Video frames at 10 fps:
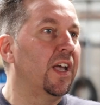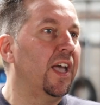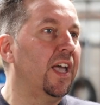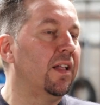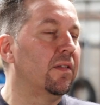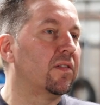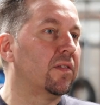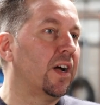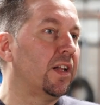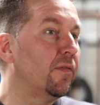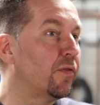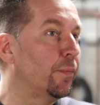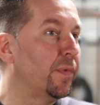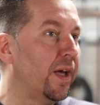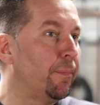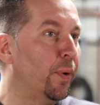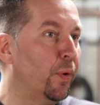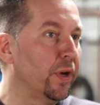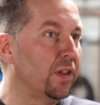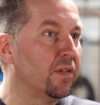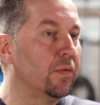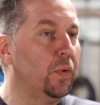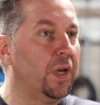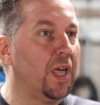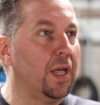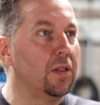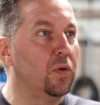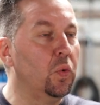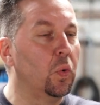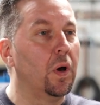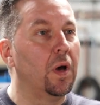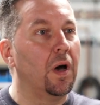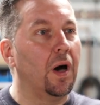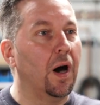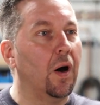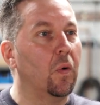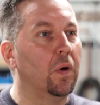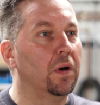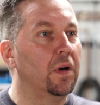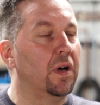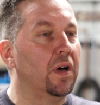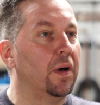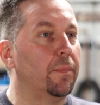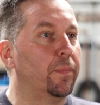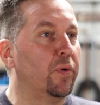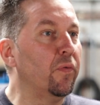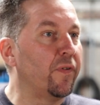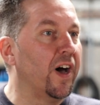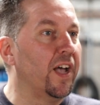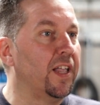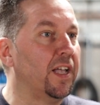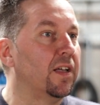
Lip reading: and starting from that point, we can do our profiling.